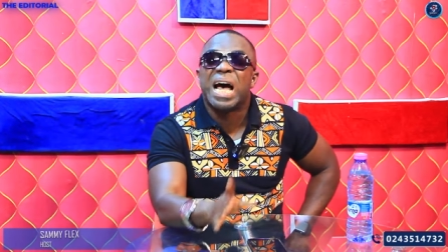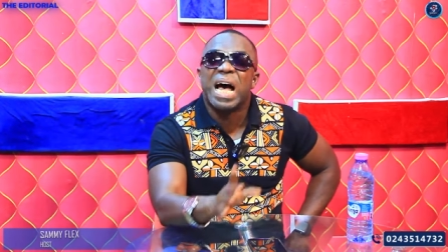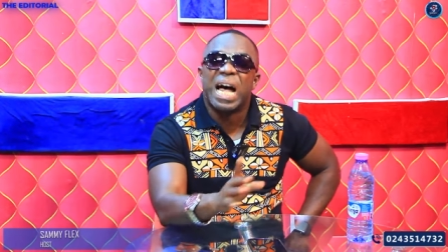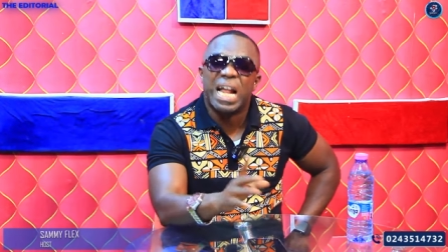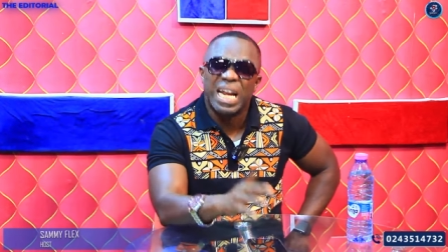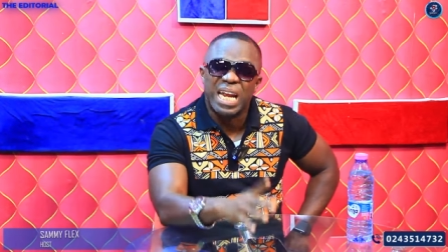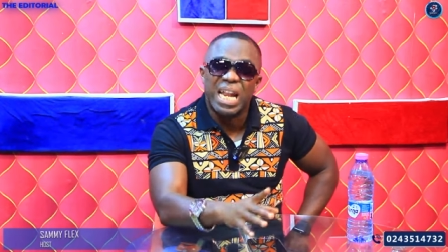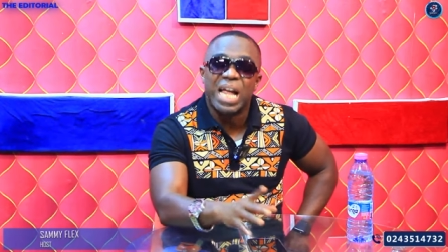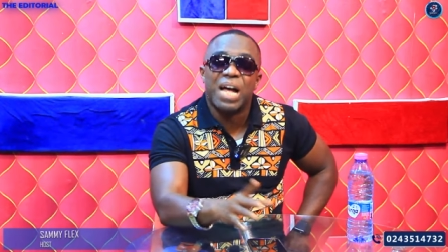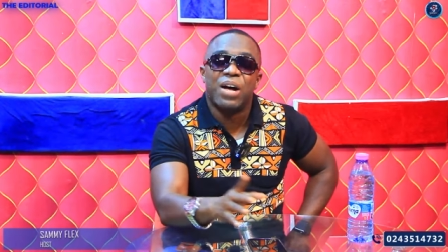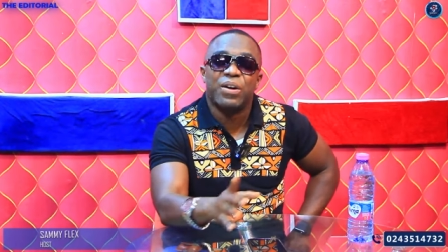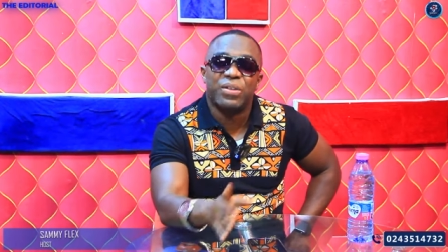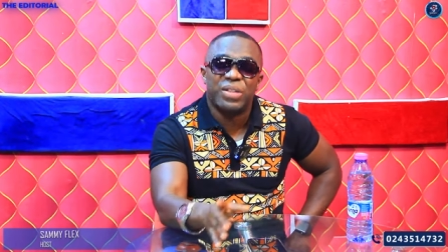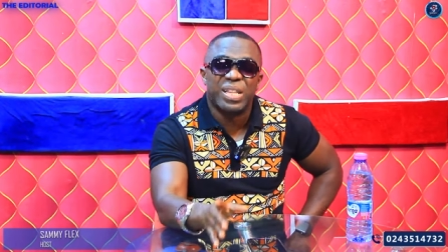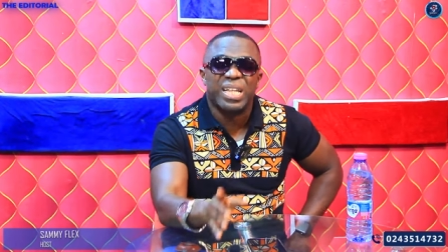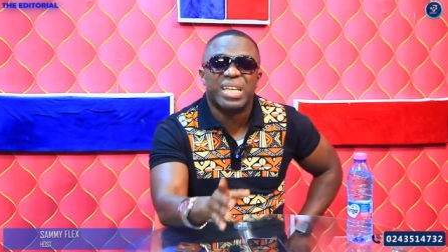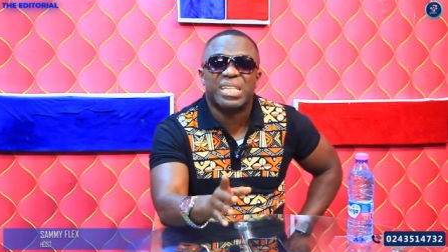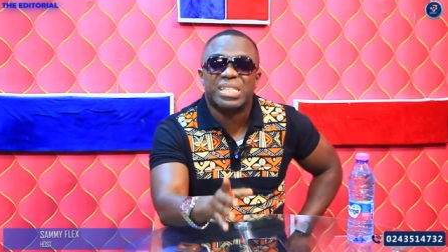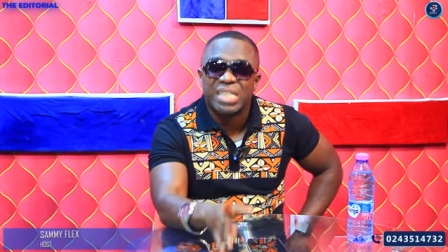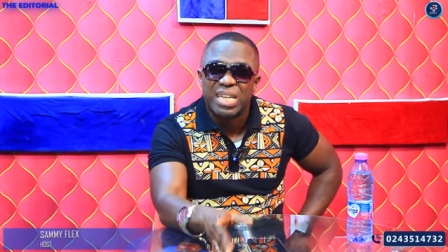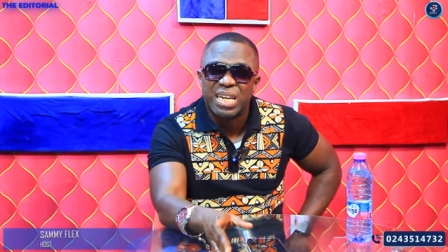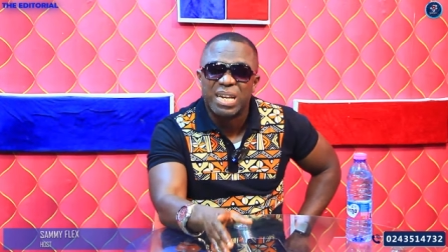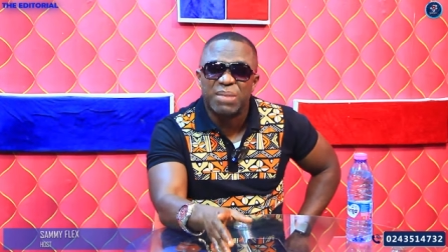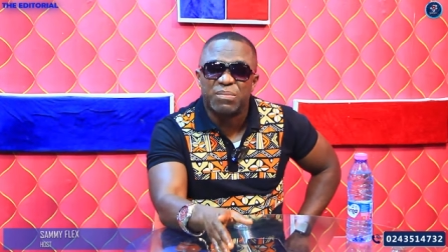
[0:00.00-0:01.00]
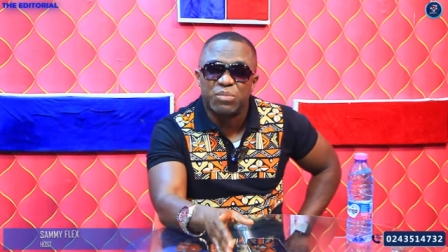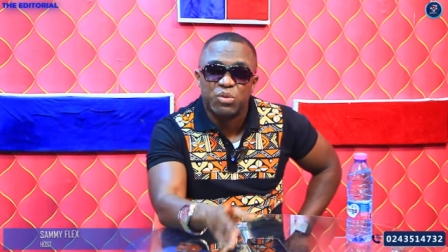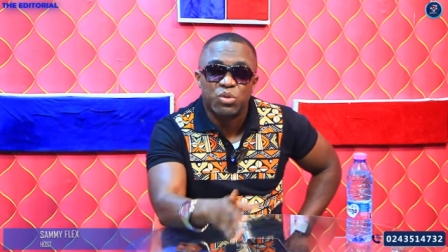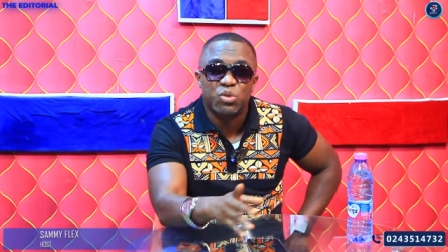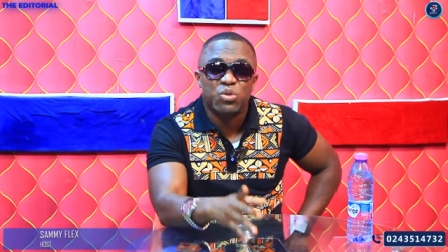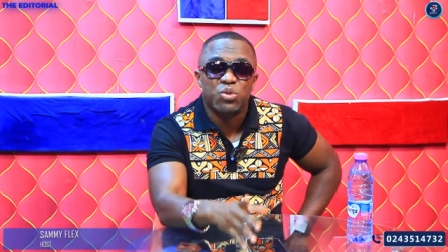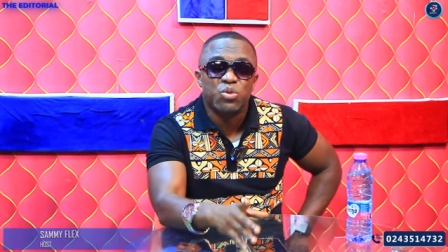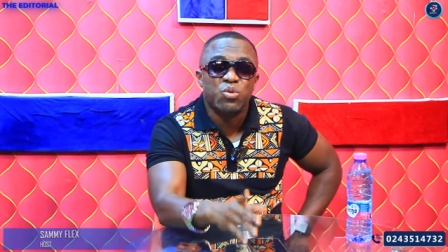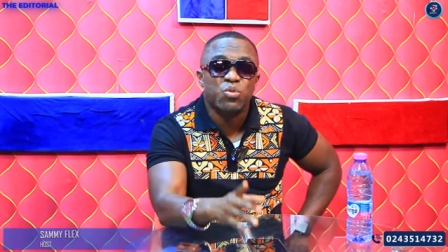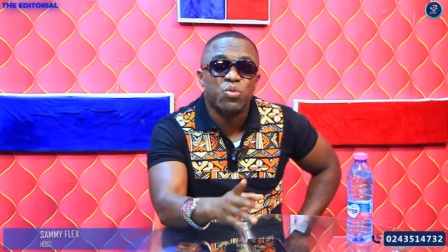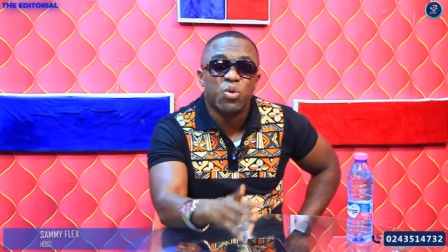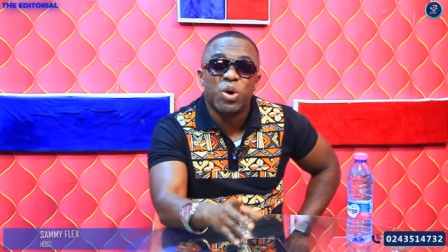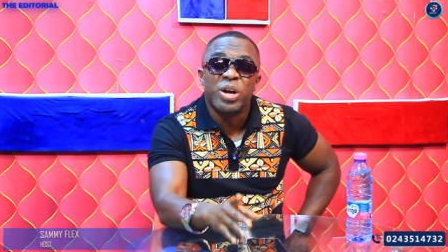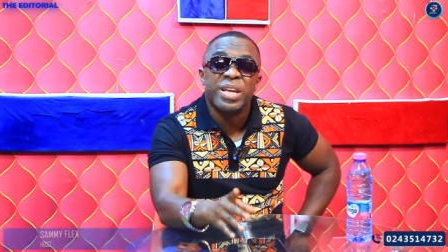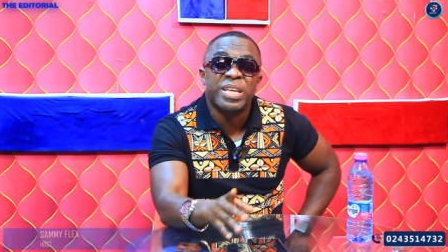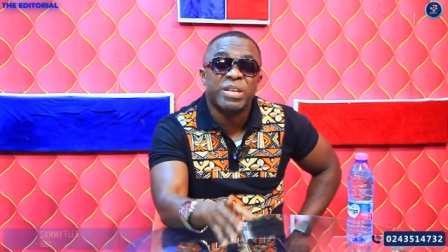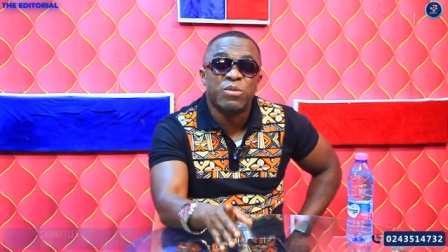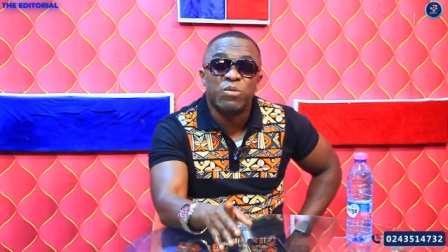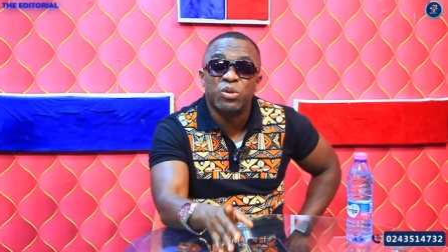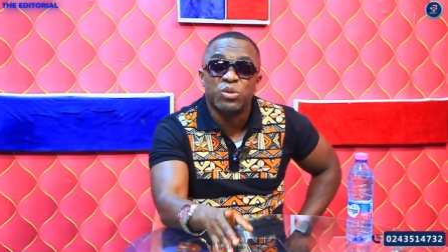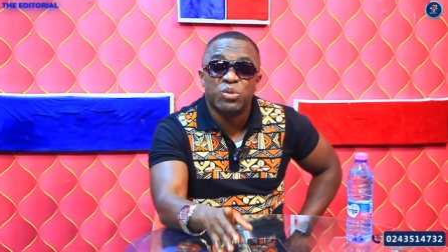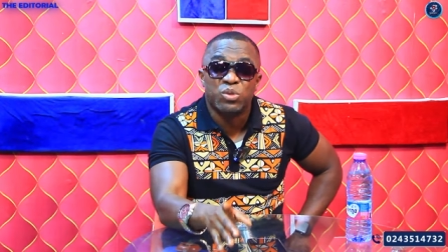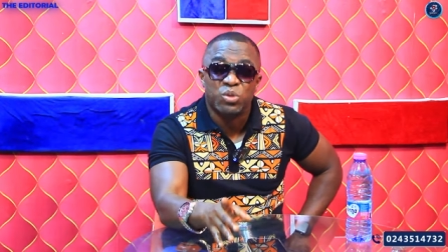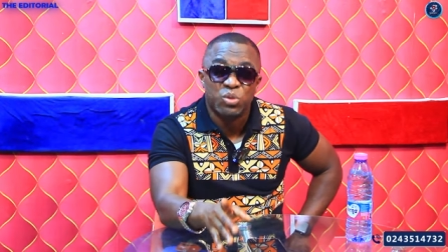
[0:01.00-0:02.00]
Allow the celeb to do what he
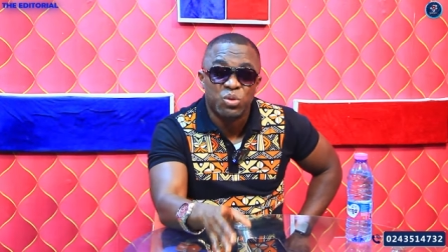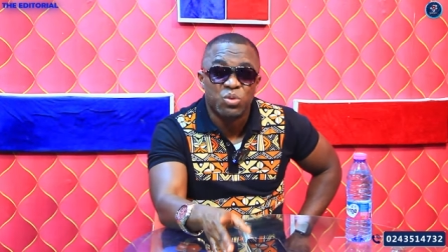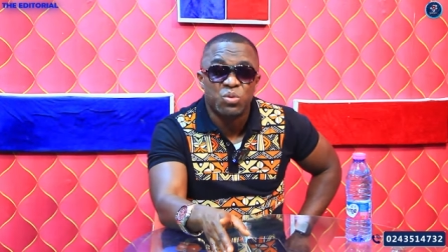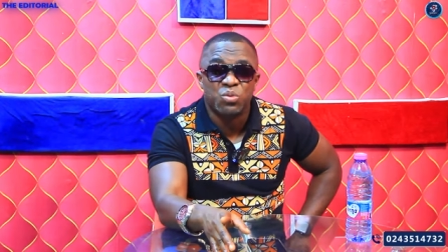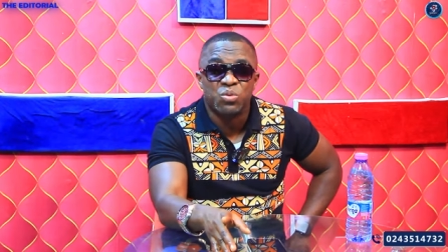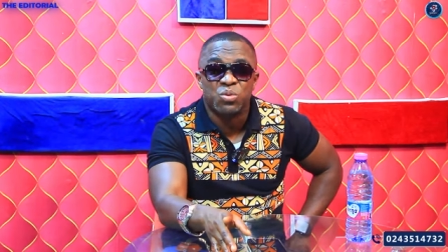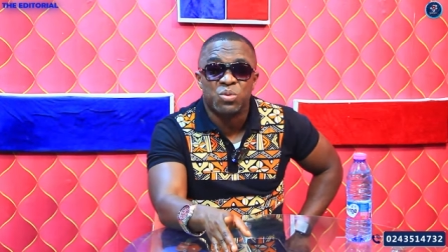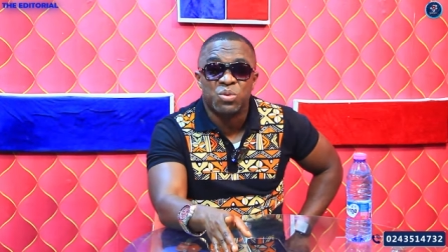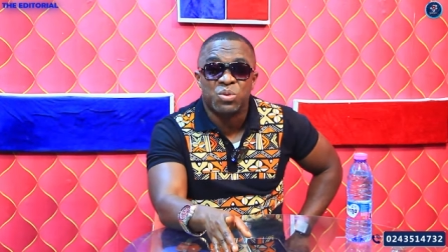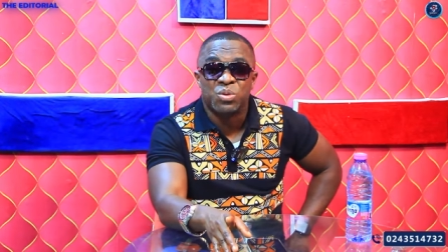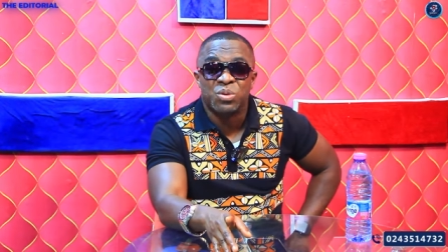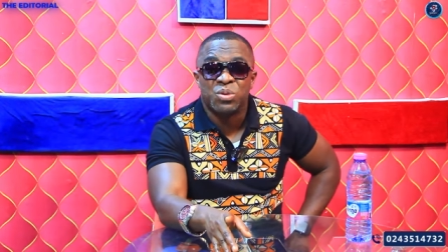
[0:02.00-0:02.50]
wants to do.